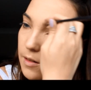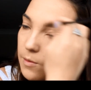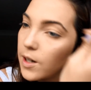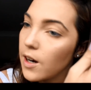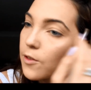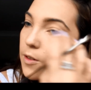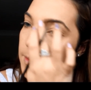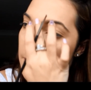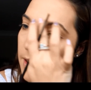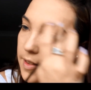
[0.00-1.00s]
where I've got
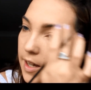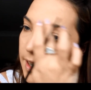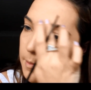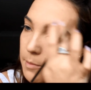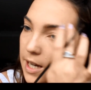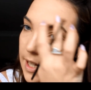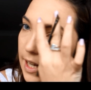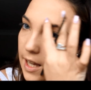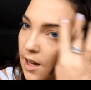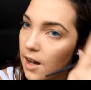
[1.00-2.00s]
sparse hairs,
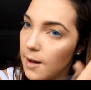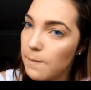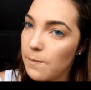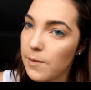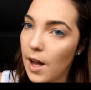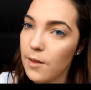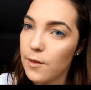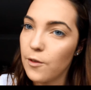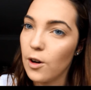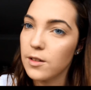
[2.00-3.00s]
mainly at the
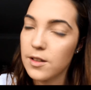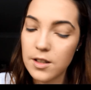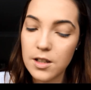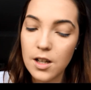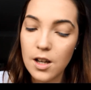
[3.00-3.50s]
front.